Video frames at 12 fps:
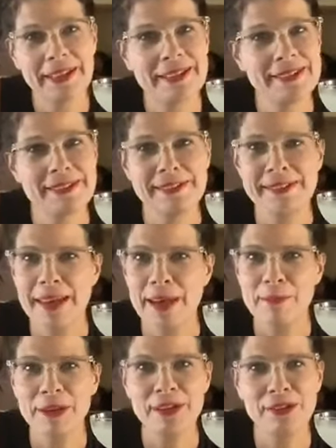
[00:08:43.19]
That is a
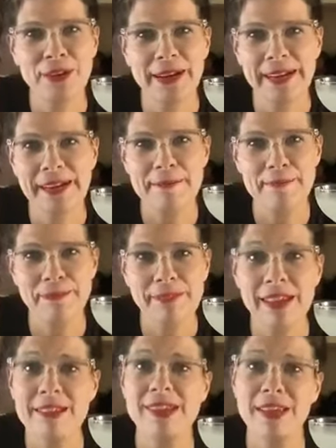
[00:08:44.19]
damn good drink.
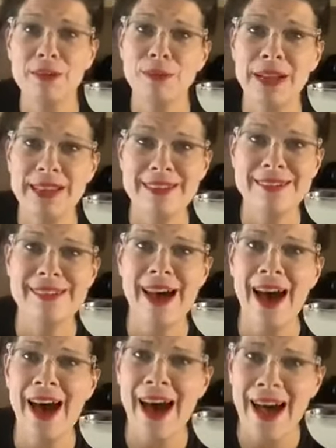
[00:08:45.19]
I'll tell you what, it is
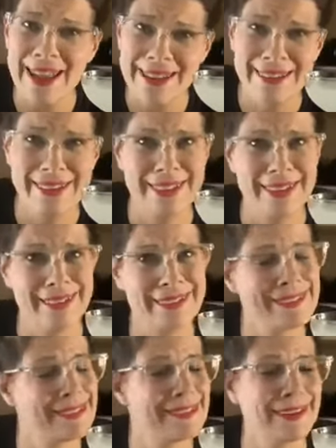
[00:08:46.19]
hot in here, and
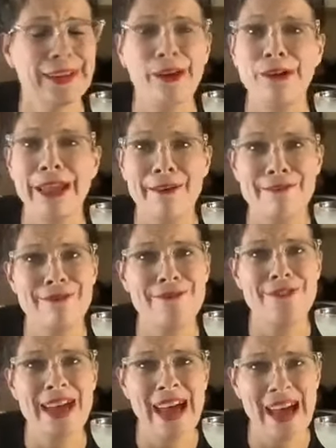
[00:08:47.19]
this is going to go down
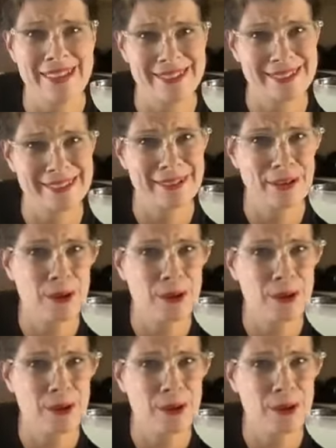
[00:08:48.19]
fast.